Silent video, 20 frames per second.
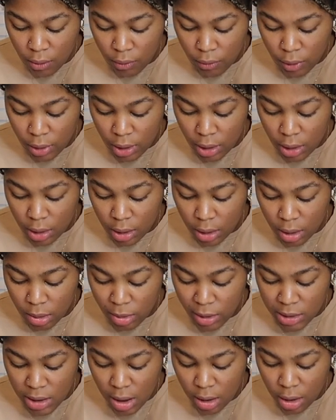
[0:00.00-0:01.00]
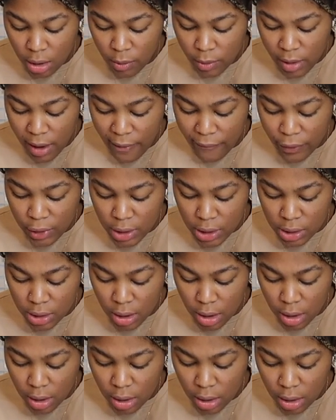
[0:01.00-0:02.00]
really good, because I know when I first
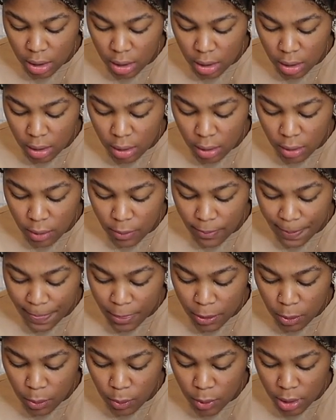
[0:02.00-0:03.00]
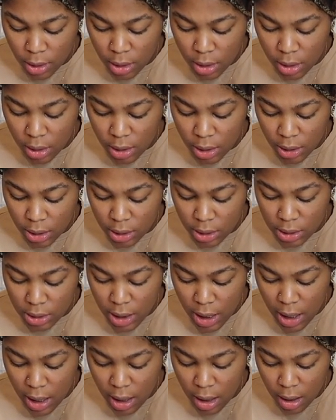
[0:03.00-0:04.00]
started, one of the things
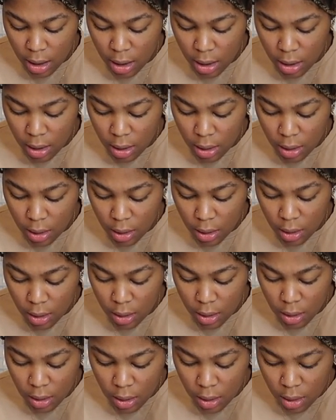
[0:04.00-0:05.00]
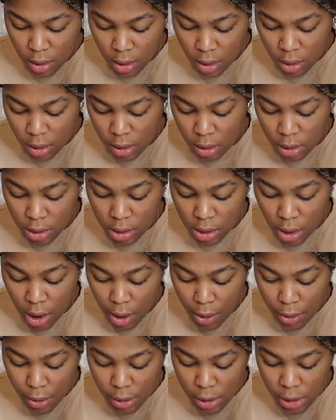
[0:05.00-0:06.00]
that
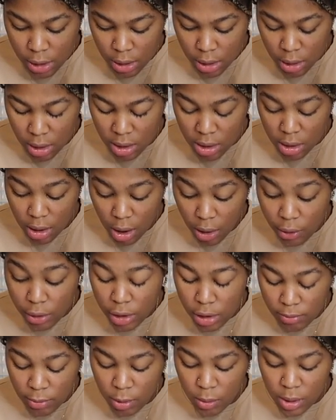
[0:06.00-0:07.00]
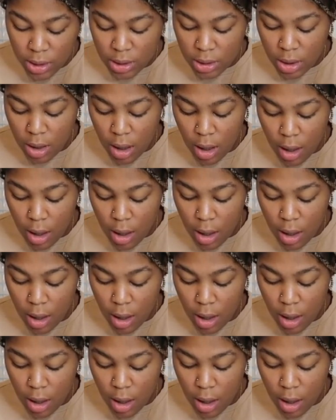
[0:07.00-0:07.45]
discouraged me was